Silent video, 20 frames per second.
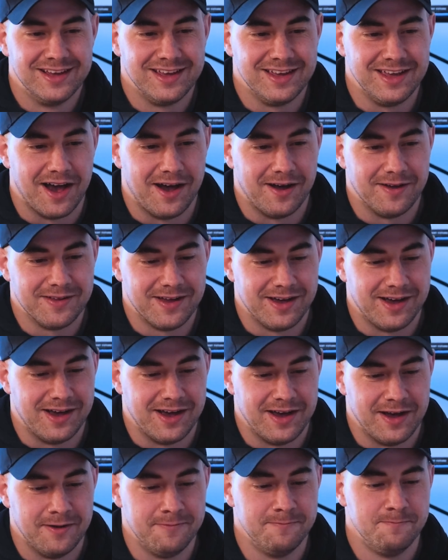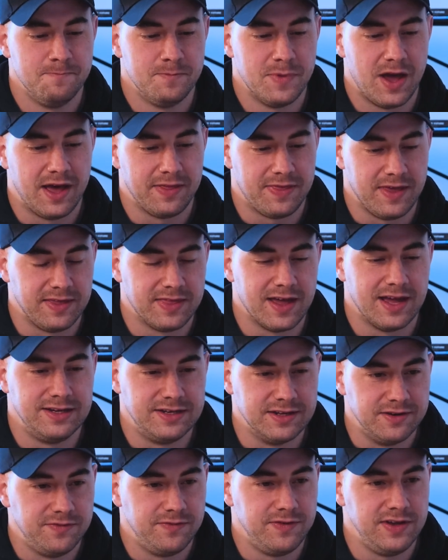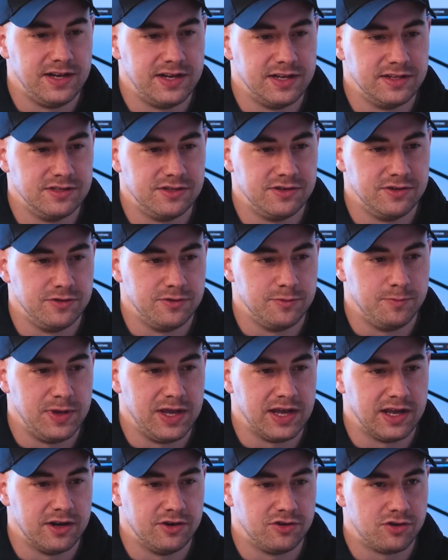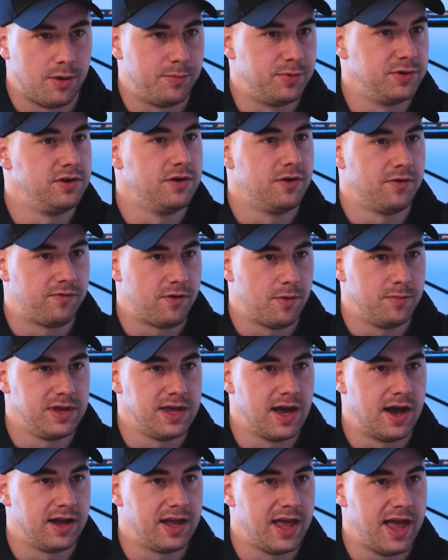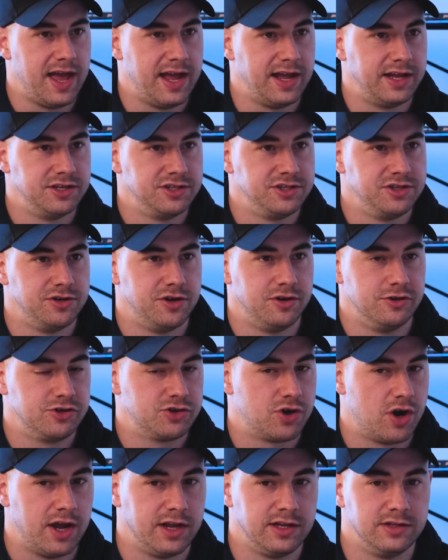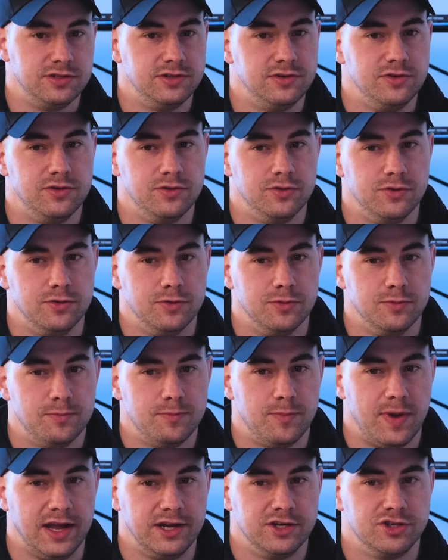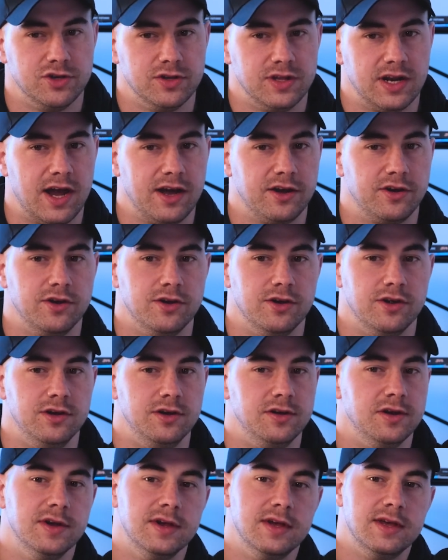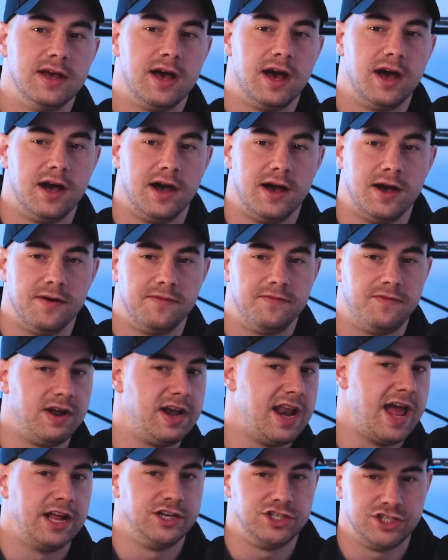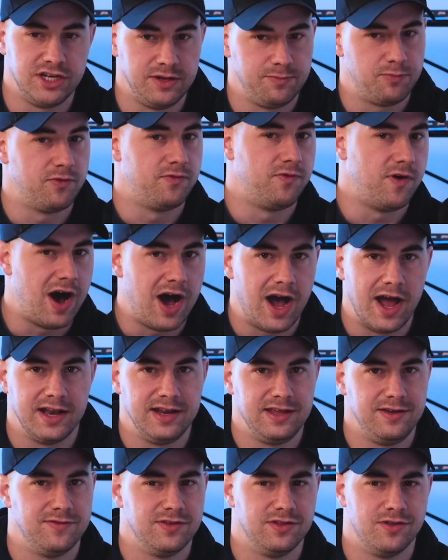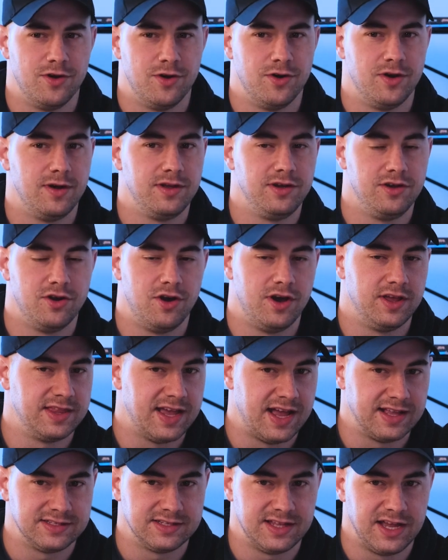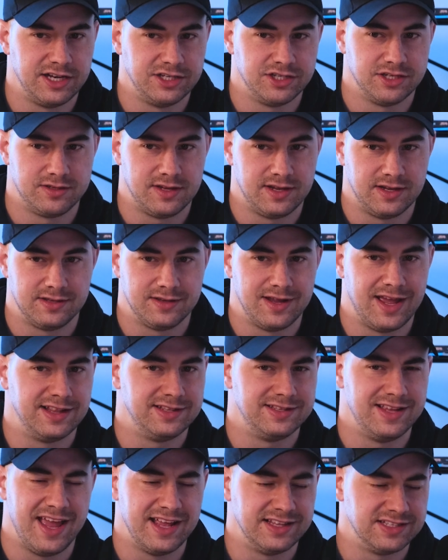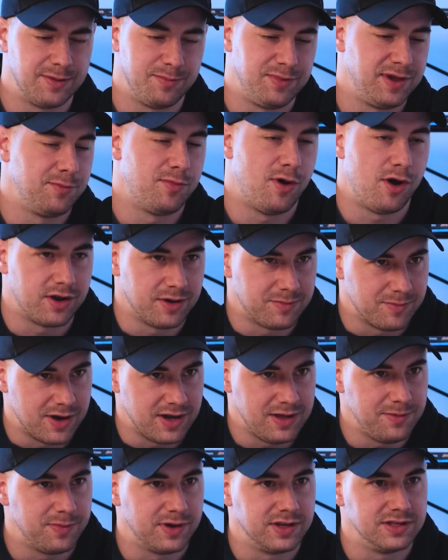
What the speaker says: I think that did feed into being an entrepreneur from a young age, you know, trying to make sure that I could financially provide, even though, you know, at that stage it ends up being pocket money.